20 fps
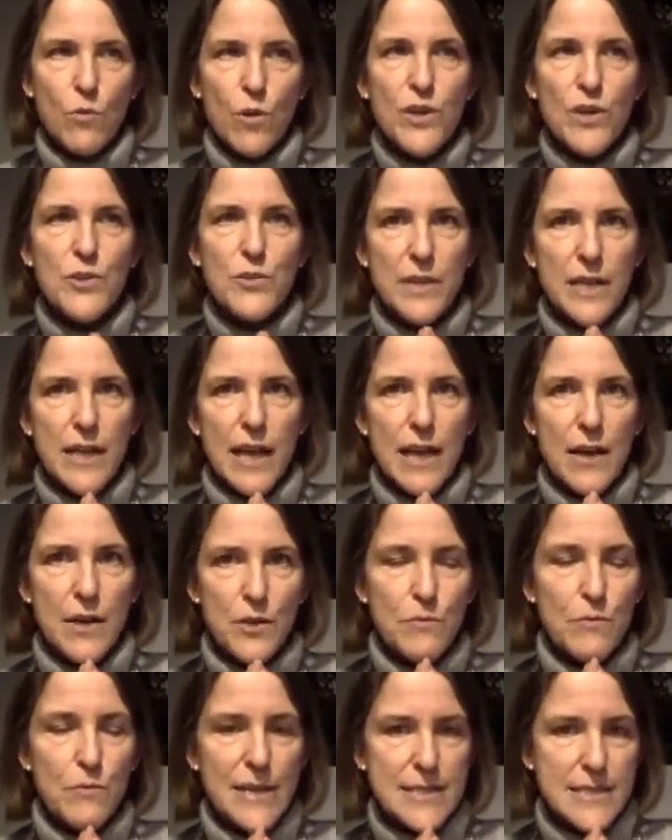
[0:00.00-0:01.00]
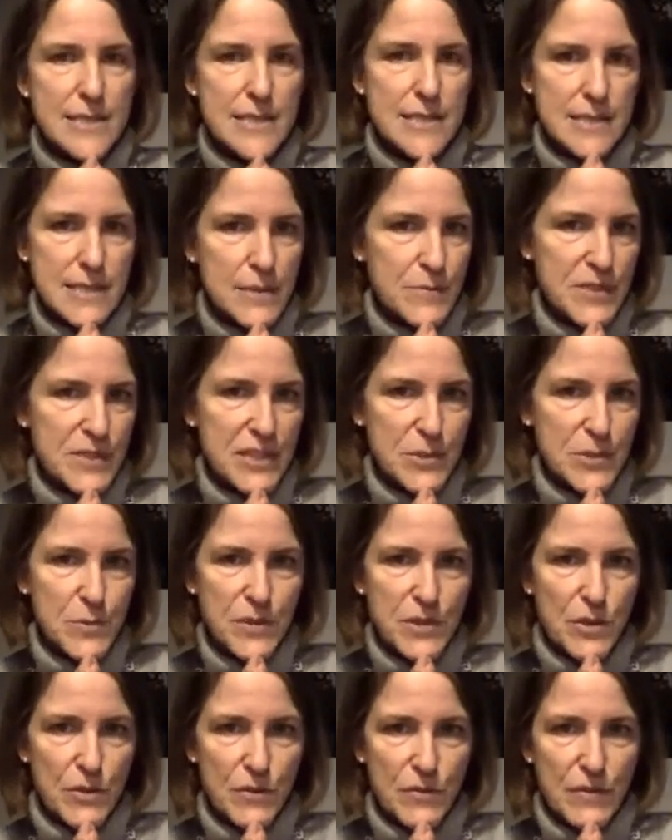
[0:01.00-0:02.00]
wondering how to raise the subject
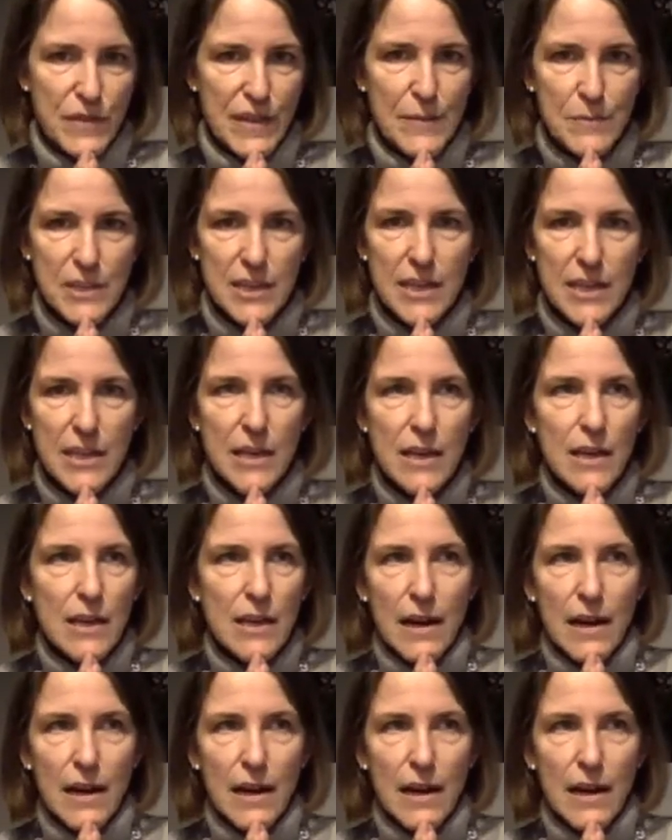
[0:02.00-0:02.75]
with your family,